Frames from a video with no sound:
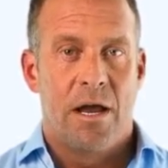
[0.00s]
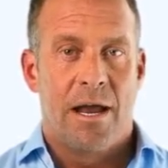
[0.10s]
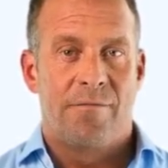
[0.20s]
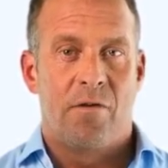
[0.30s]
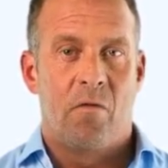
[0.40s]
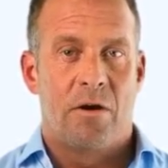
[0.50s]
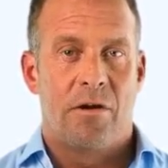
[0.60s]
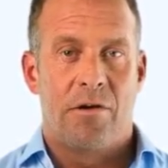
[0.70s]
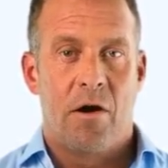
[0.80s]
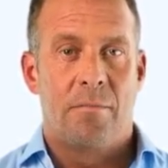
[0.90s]
and involving
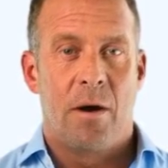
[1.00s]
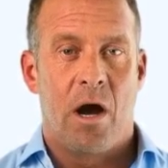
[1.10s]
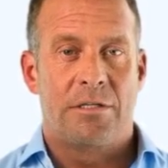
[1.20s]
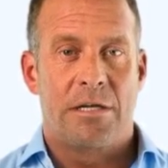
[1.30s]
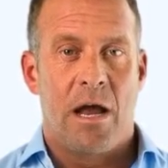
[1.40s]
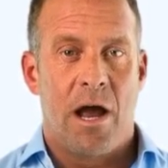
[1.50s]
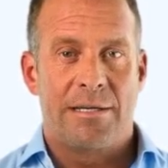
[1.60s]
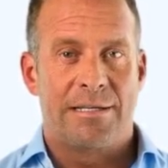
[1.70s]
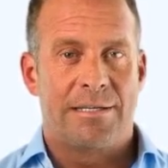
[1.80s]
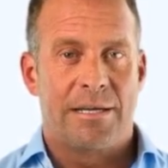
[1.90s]
third-party
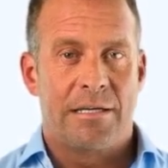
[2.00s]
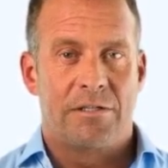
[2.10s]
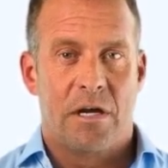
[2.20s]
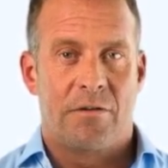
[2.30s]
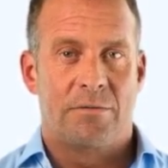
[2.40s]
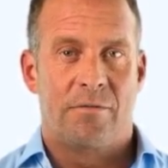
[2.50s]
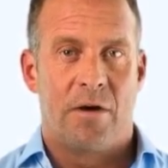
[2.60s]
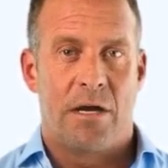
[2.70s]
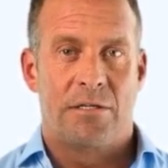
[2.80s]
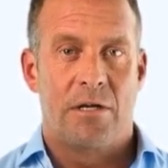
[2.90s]
ICT service
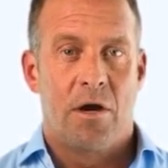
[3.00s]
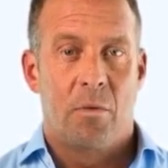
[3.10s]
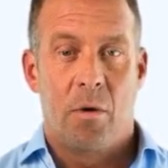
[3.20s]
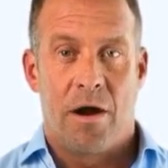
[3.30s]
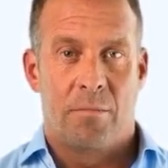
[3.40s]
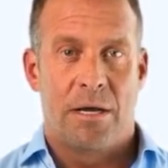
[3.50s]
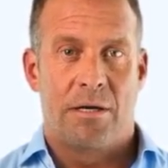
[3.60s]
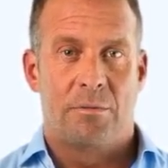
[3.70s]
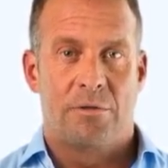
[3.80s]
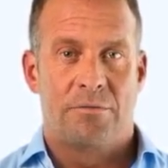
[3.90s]
providers where
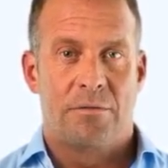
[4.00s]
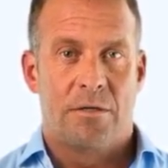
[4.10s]
applicable.